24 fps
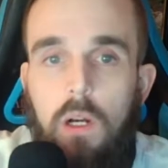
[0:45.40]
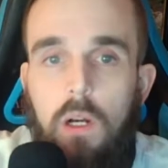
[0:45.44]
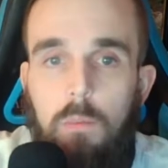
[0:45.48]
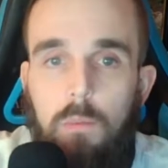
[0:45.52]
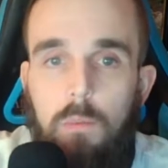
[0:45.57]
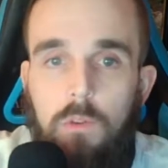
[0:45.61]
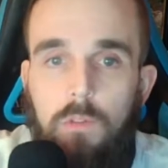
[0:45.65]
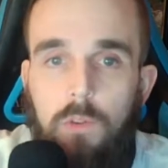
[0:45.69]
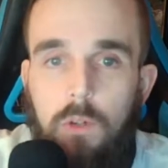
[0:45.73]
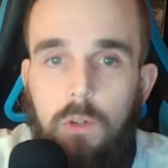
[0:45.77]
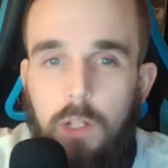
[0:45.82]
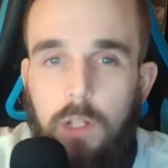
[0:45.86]

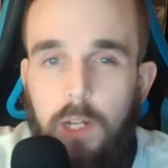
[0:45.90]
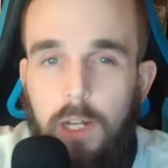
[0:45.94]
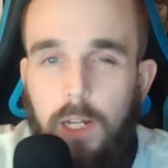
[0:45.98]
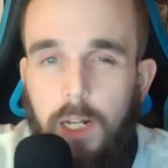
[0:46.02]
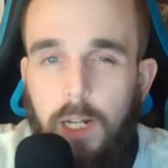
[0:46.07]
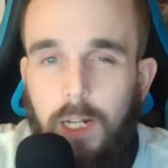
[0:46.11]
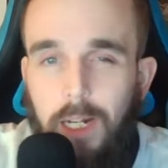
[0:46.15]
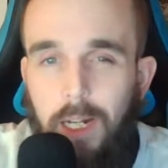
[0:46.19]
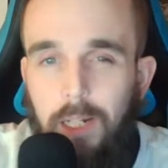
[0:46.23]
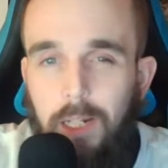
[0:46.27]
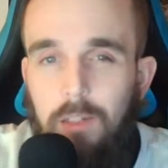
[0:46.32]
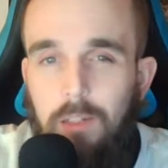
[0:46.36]
Before that,
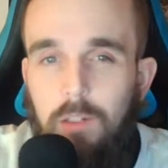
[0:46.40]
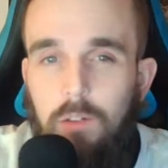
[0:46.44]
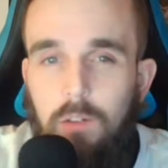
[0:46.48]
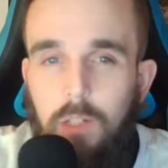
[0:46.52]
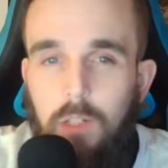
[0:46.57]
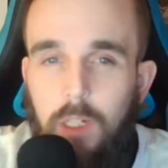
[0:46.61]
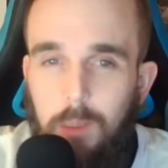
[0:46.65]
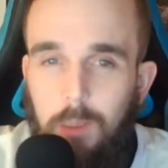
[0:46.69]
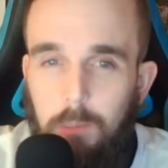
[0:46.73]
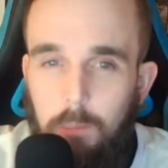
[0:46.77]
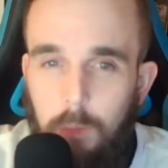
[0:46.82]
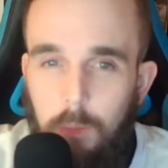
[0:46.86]
I got a
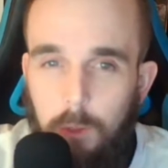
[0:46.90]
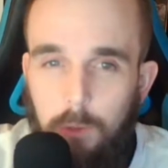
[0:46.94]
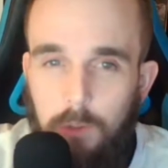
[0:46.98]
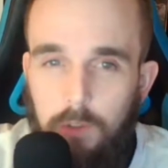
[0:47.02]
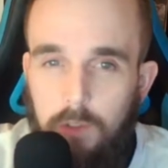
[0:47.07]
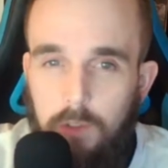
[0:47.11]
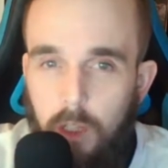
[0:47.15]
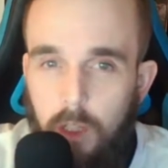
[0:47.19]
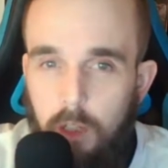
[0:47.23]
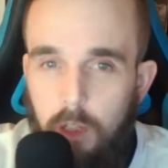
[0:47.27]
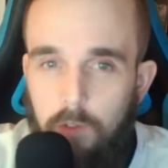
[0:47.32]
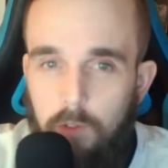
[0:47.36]
little
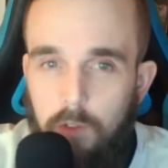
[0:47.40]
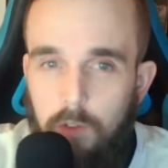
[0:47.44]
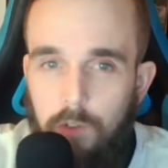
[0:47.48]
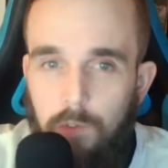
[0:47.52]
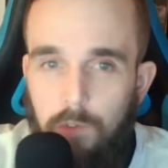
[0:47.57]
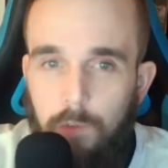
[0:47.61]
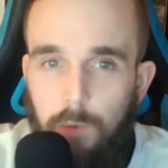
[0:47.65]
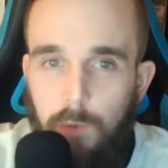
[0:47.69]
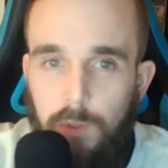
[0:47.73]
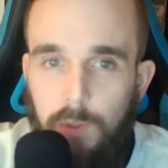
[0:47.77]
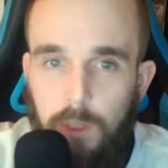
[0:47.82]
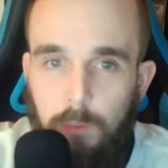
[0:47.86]
bonus coverage
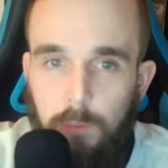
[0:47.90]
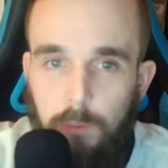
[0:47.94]
for you.